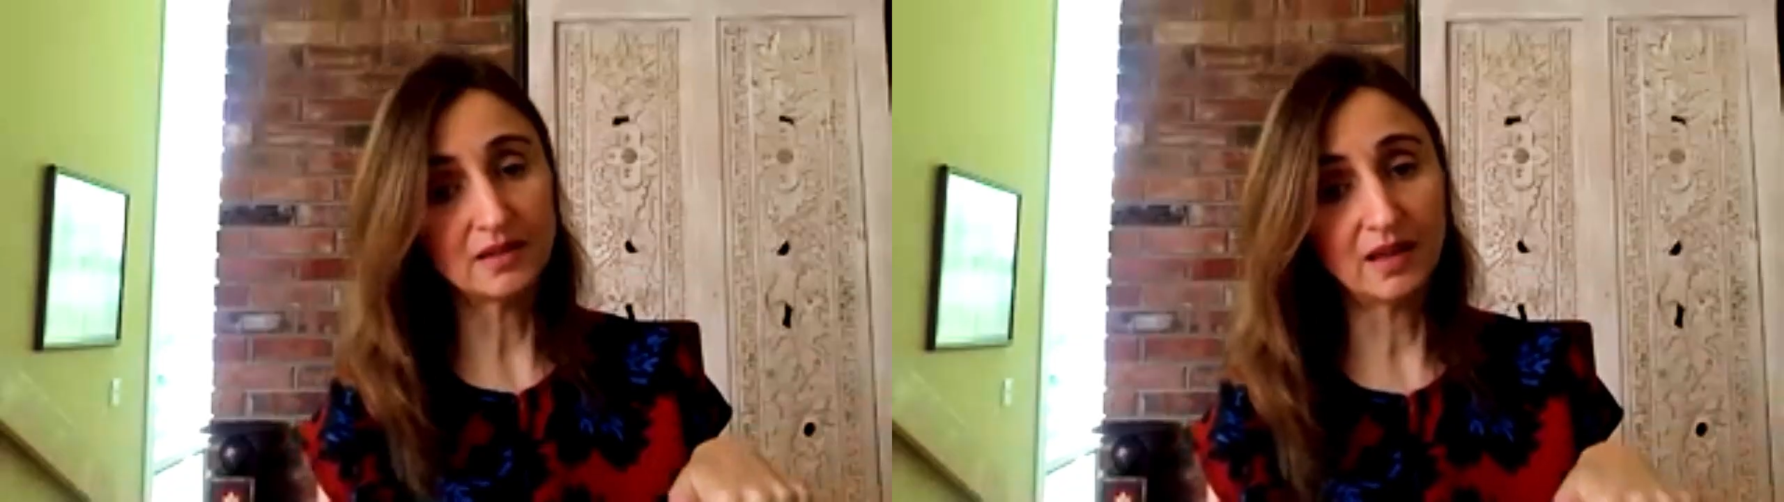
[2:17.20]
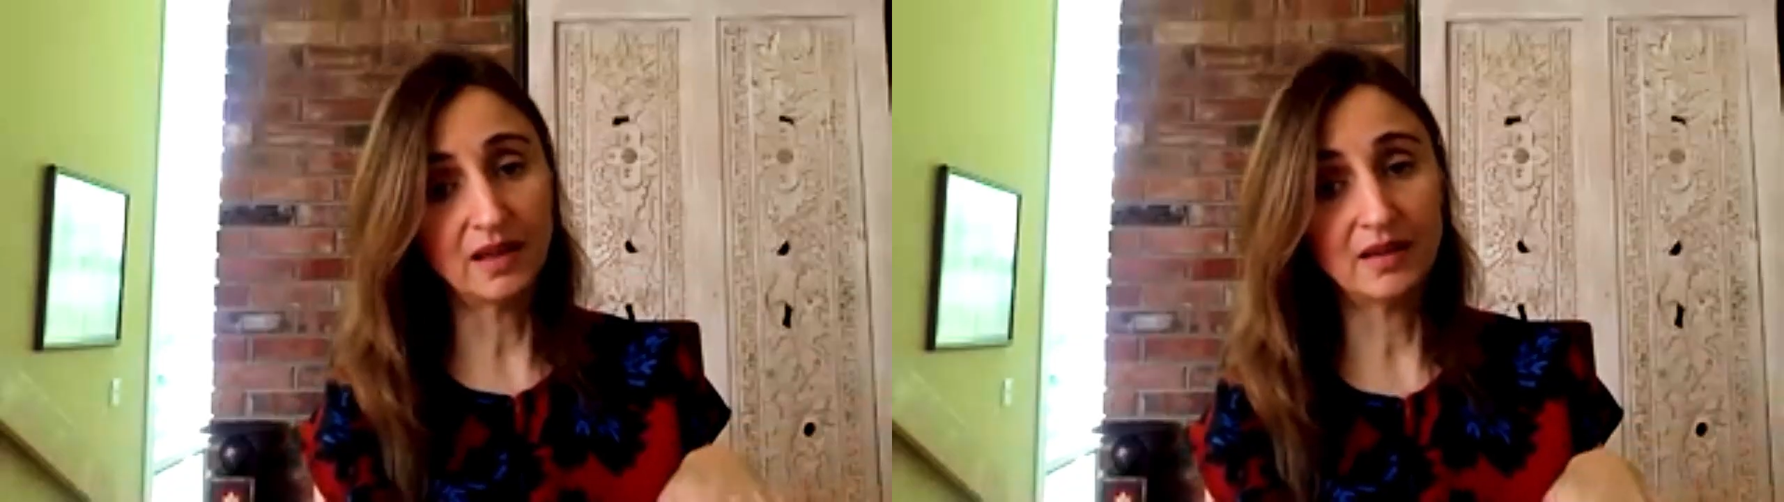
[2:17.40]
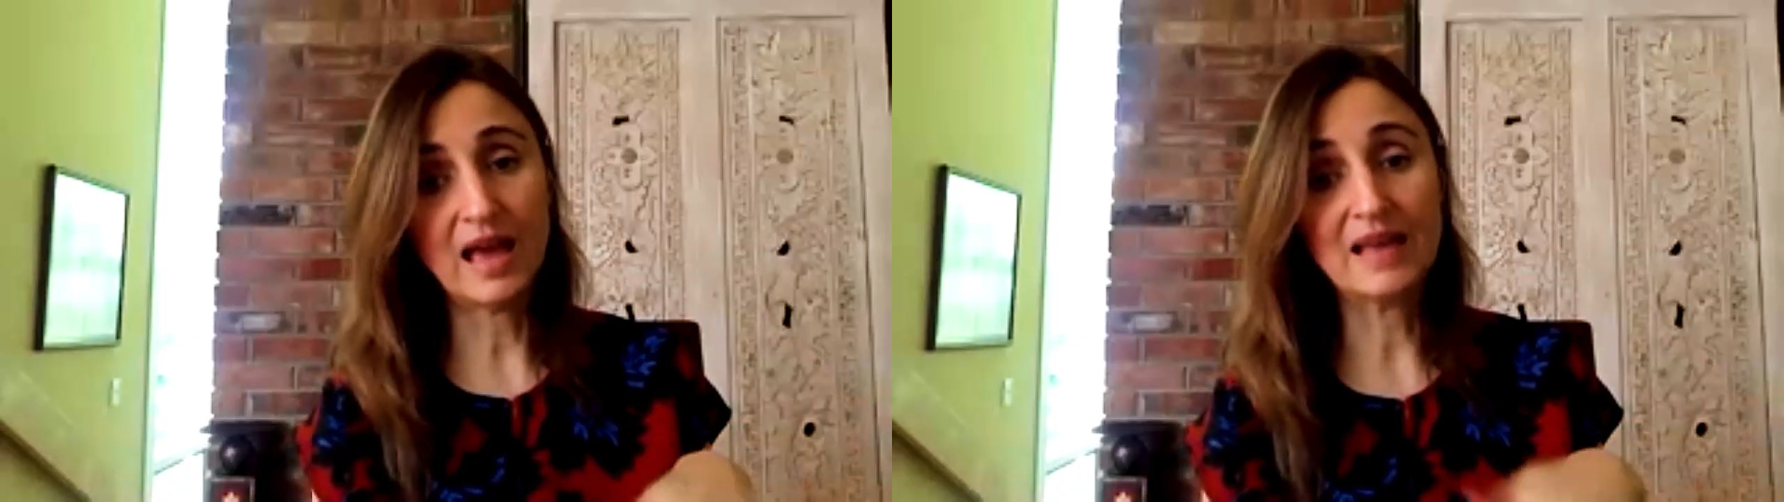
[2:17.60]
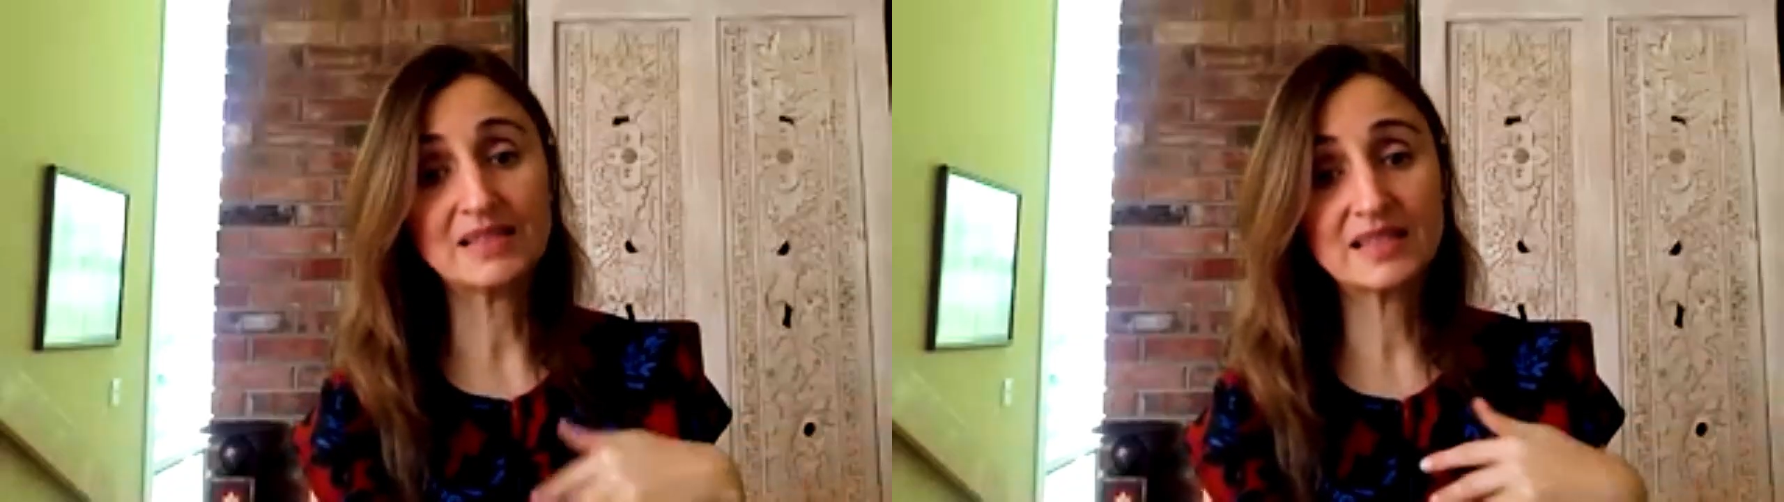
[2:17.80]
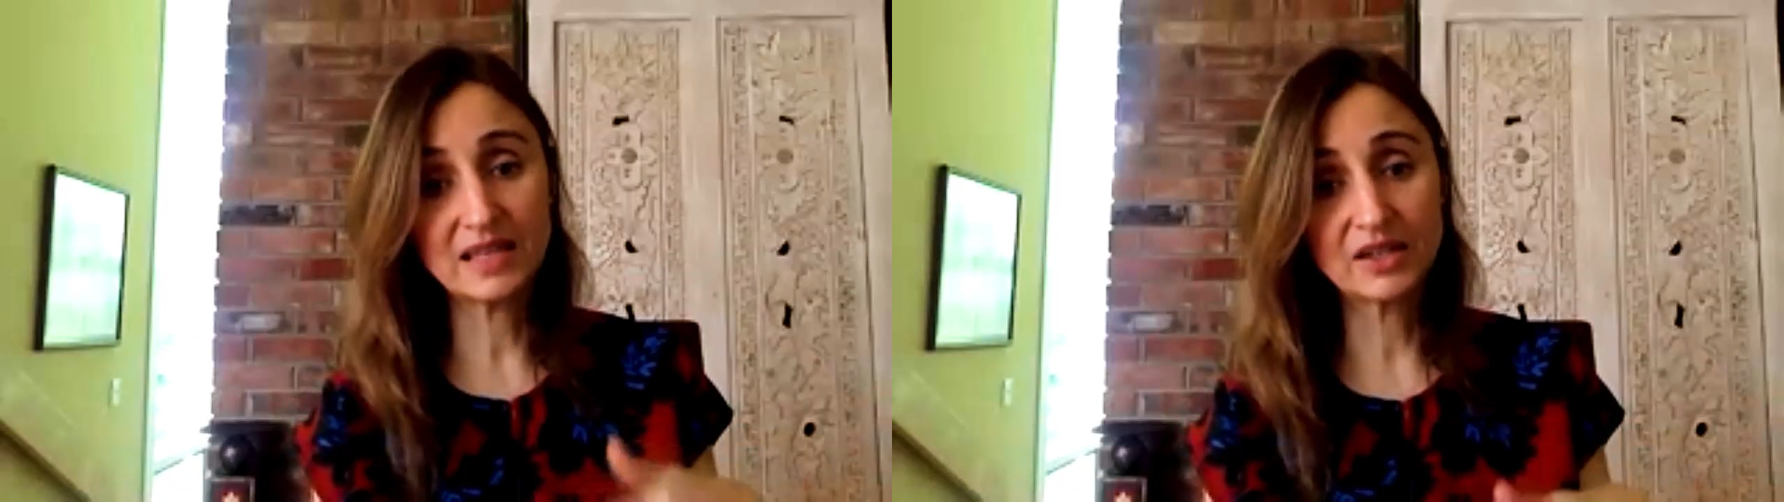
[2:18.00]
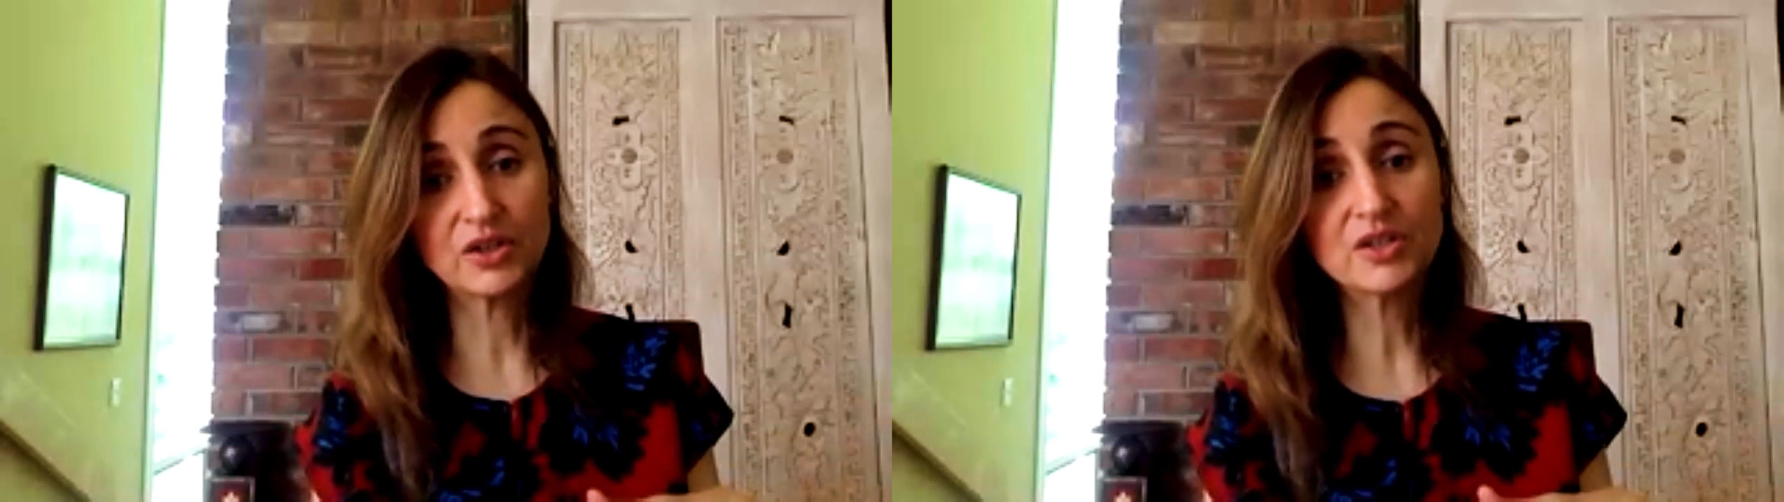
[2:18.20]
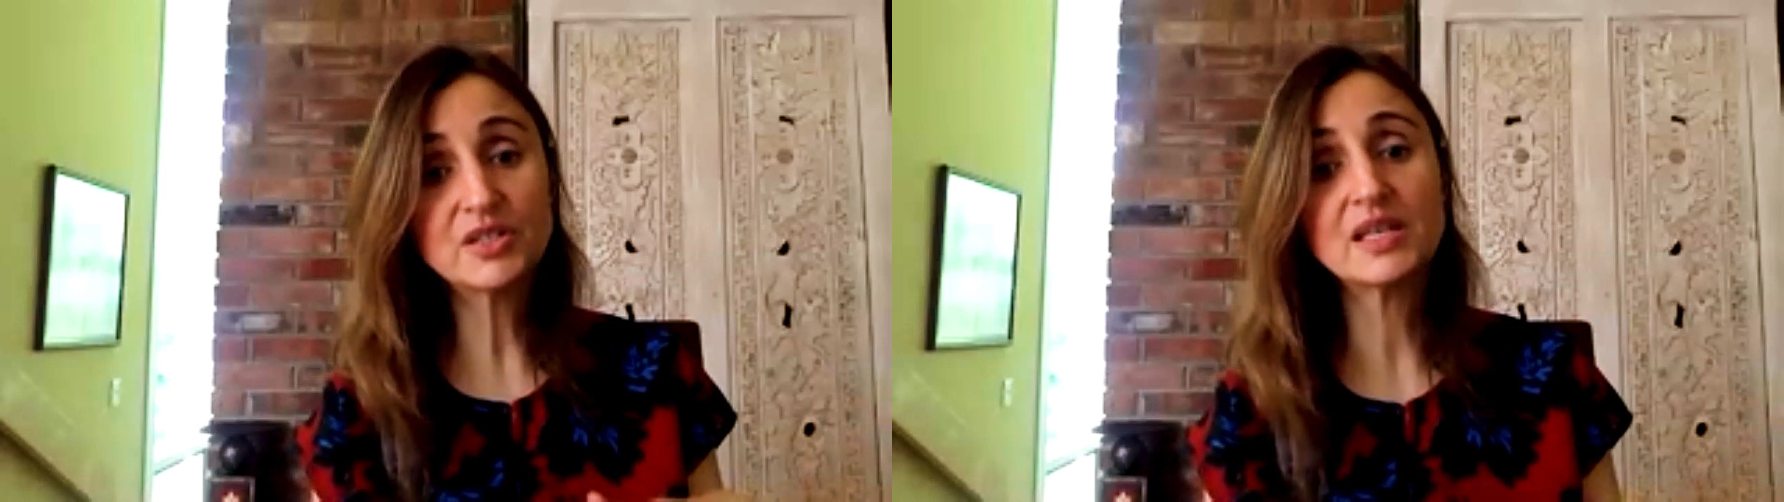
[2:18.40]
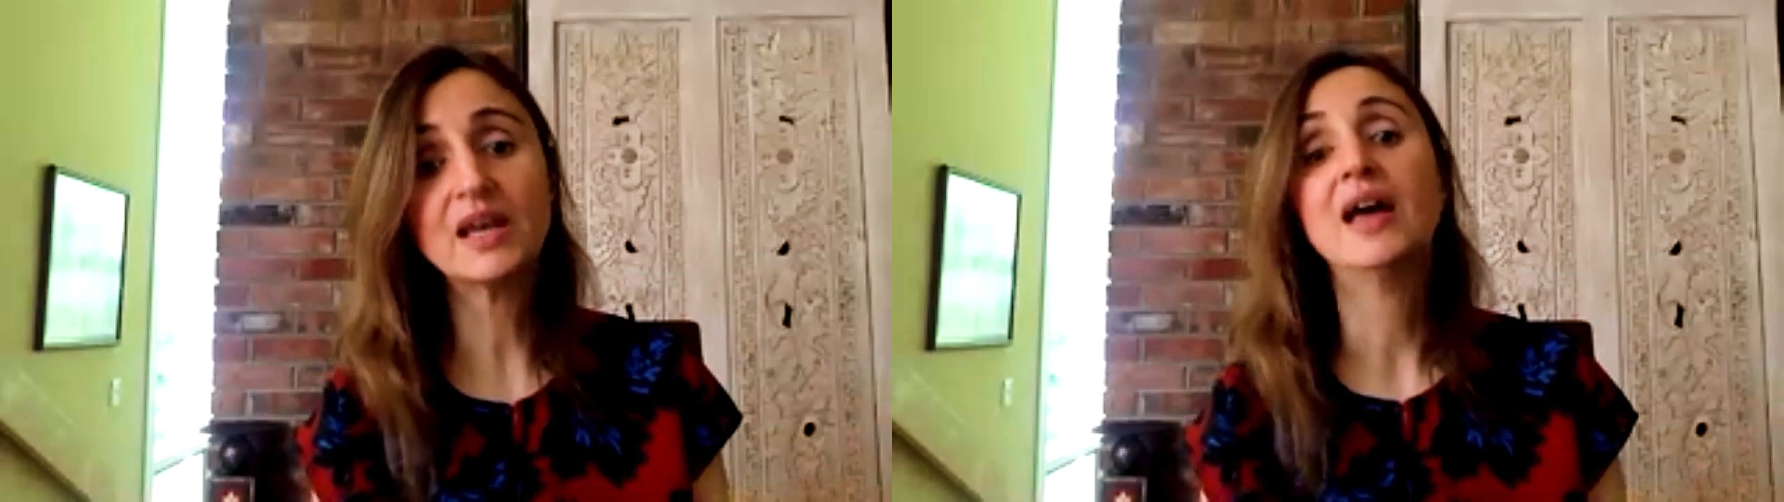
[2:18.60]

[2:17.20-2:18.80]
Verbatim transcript: uh, as singers,